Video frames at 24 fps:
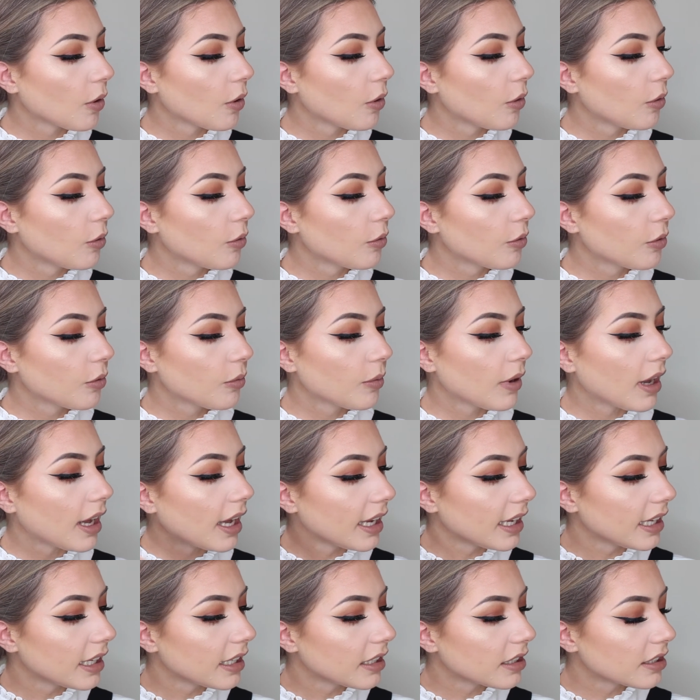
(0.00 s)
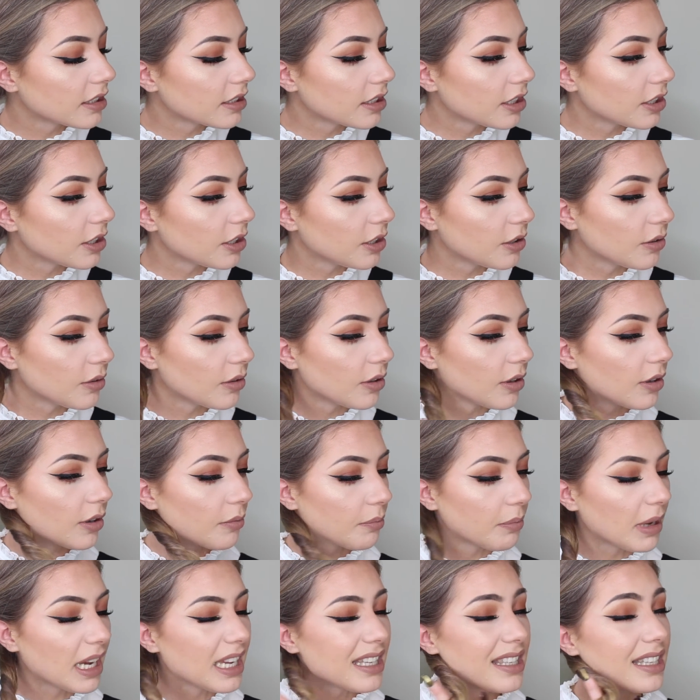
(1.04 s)
all the way to
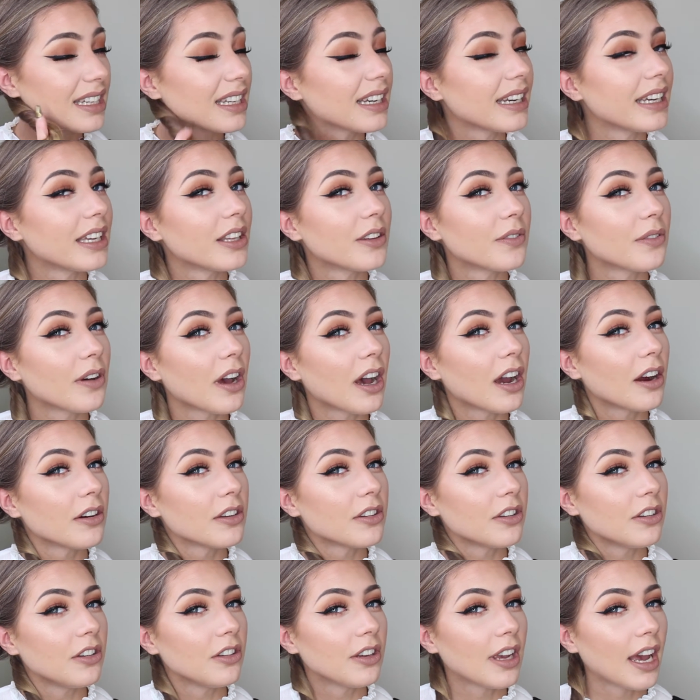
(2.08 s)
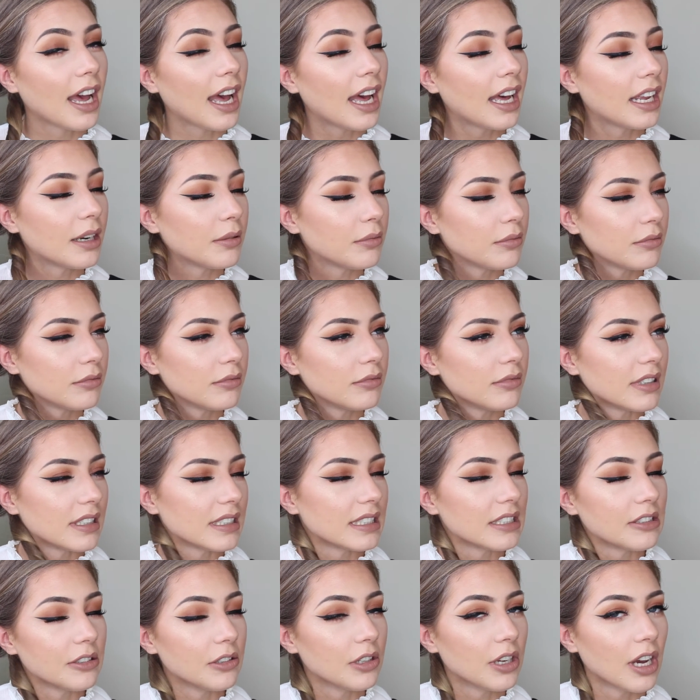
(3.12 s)
basically as far as you can
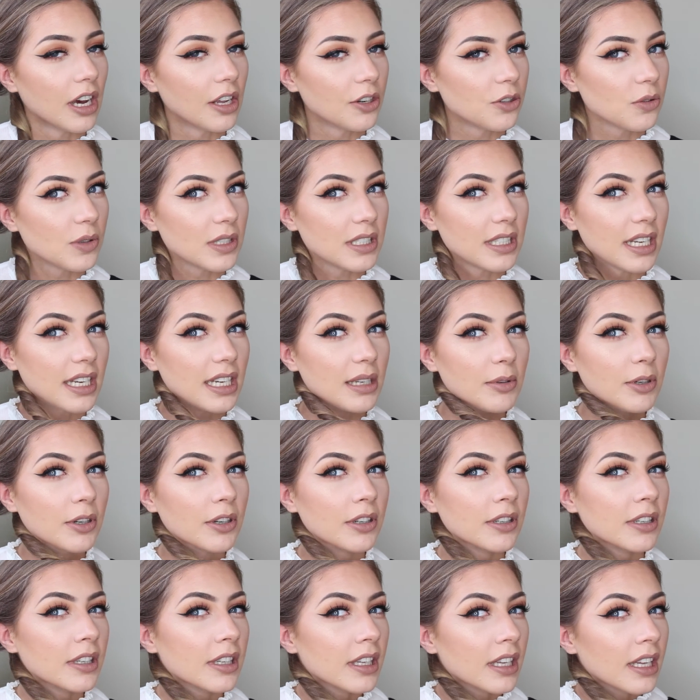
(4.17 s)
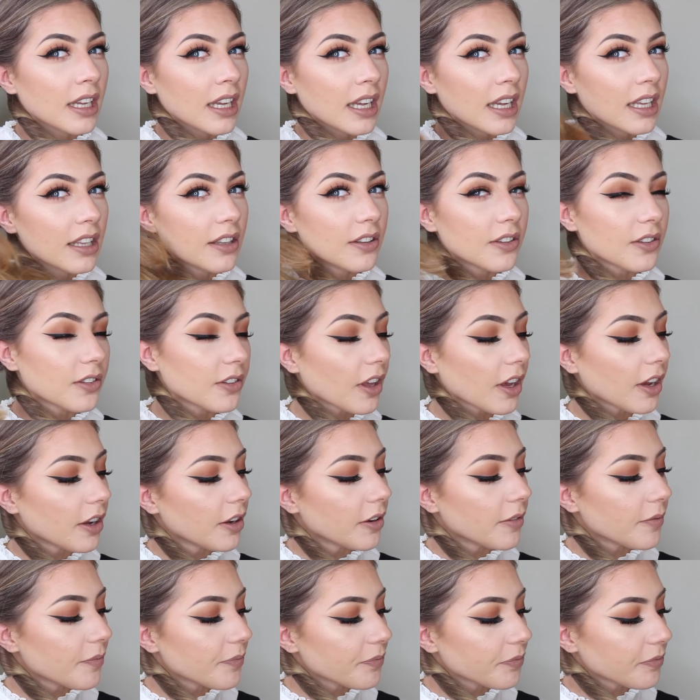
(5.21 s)
until you can't twist anymore.
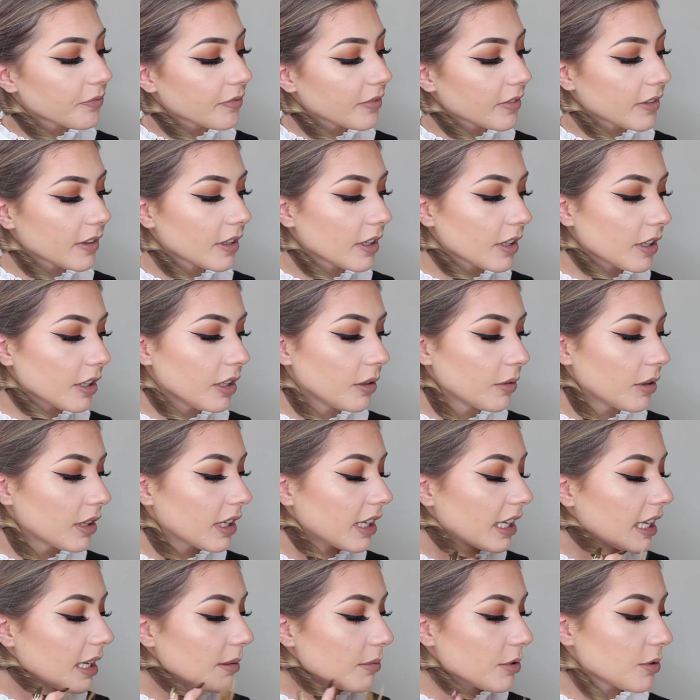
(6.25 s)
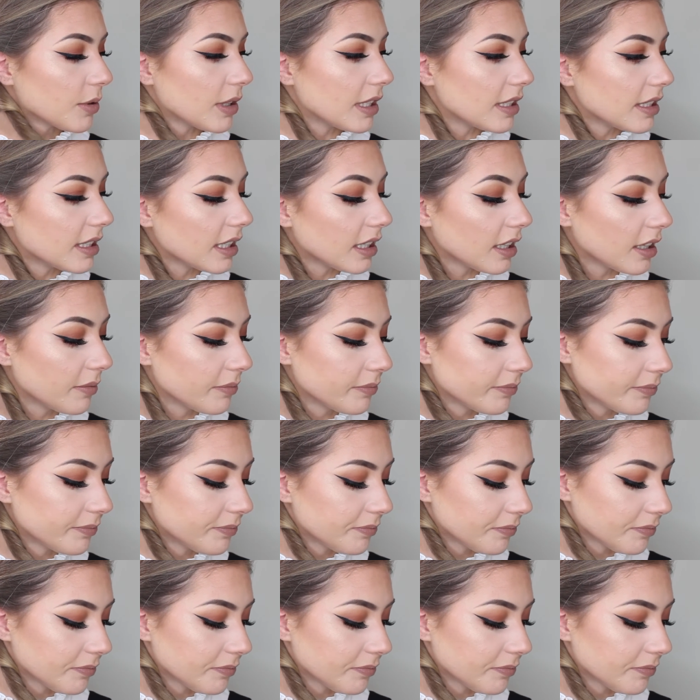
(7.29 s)
So you want to keep twisting them